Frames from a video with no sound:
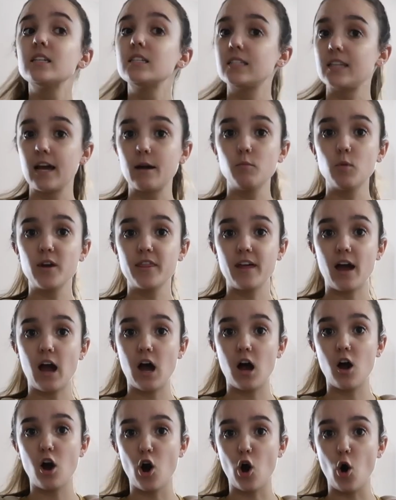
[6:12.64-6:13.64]
Same with
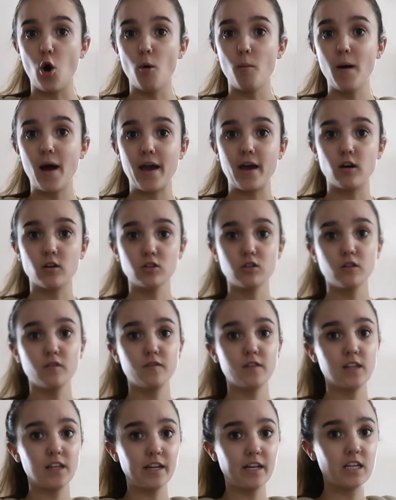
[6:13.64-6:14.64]
at home. I also
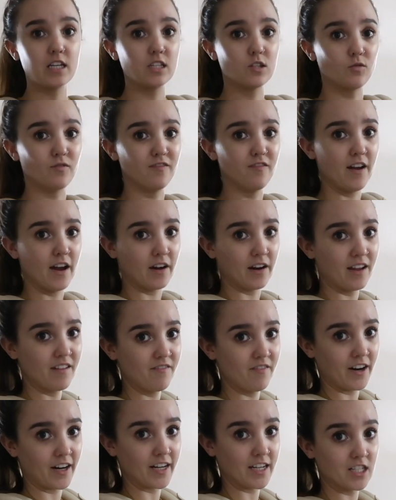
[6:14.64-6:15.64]
feel like he's very,
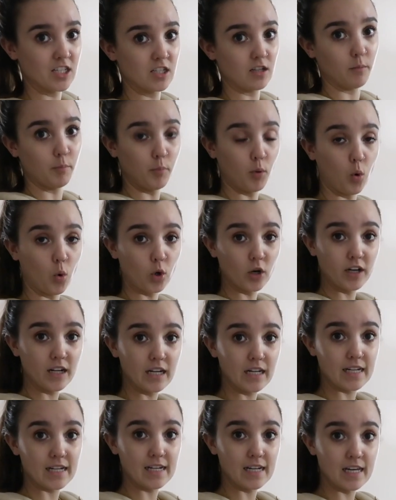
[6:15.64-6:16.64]
very
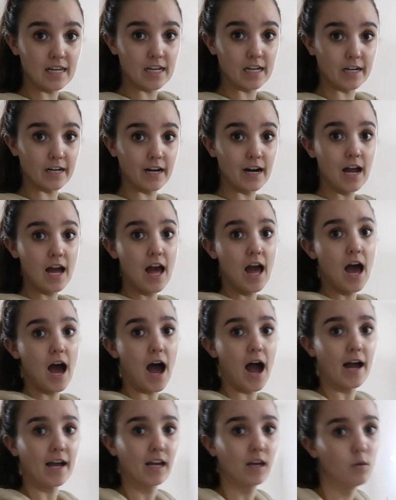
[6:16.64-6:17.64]
supported in here.
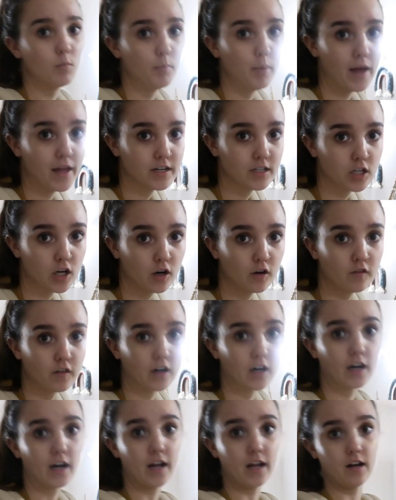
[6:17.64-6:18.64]
I can bend
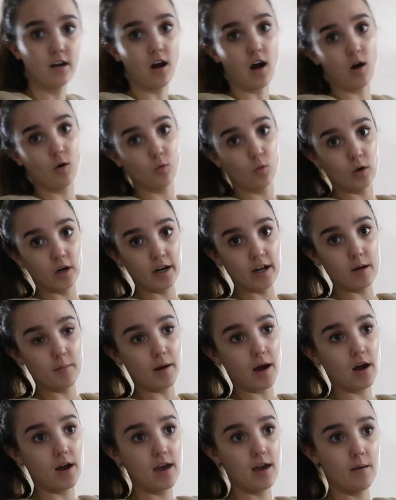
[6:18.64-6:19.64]
over and not worry
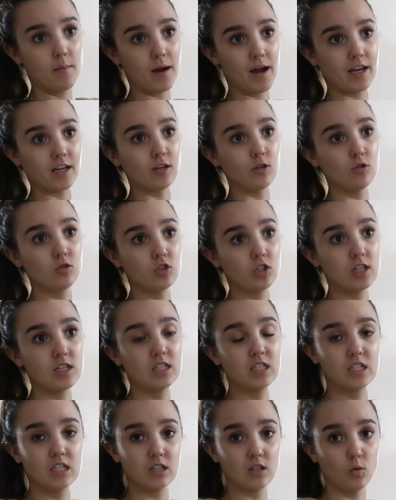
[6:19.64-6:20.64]
about him. I usually
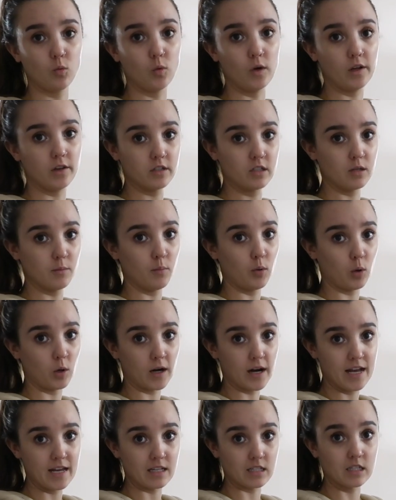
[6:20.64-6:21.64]
still will
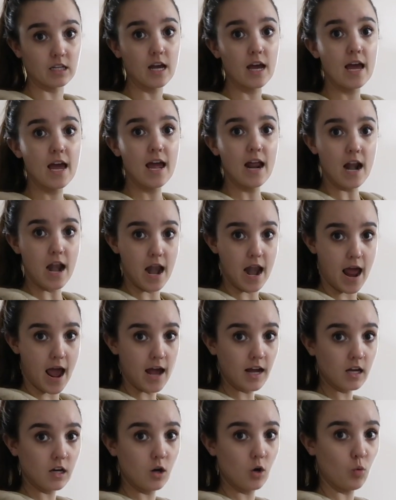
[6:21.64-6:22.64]
support his
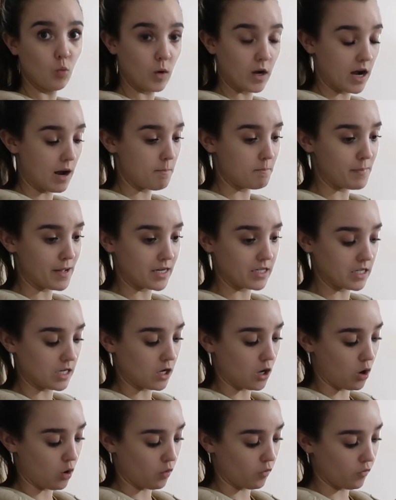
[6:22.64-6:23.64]
neck when I'm
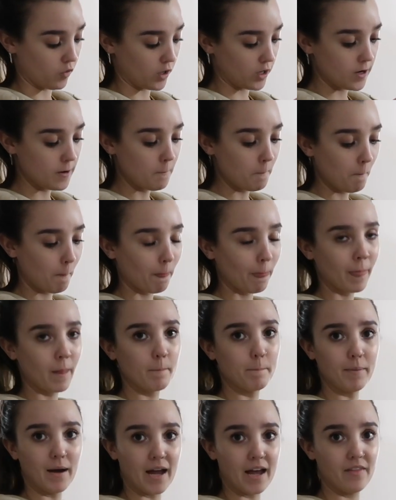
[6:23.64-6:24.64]
bending over
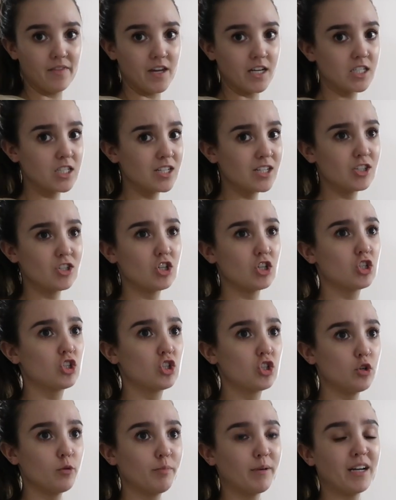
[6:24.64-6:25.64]
but this is
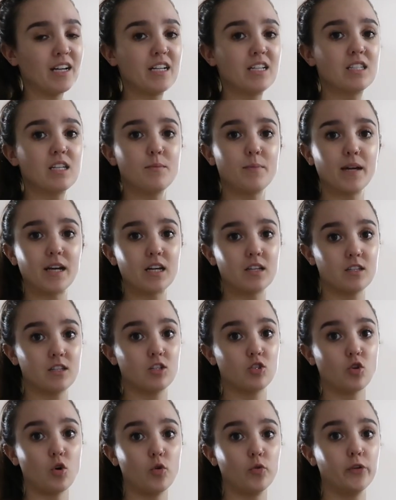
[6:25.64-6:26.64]
just super easy because
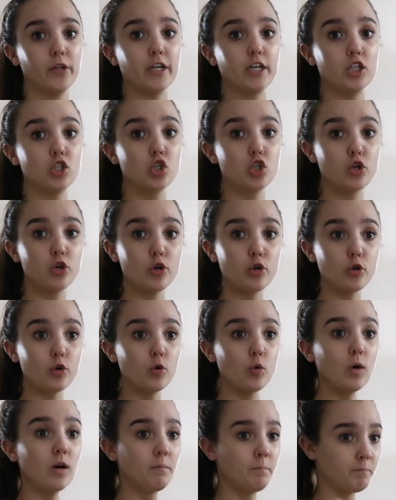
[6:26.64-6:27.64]
it's only
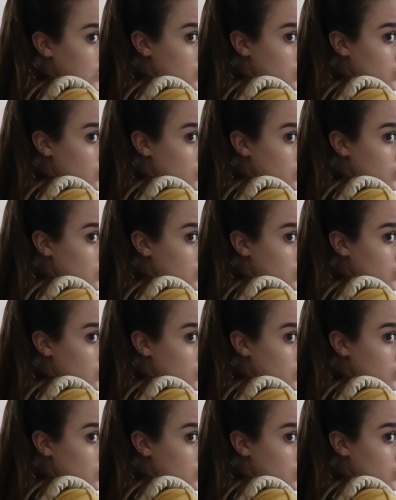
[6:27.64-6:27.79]
two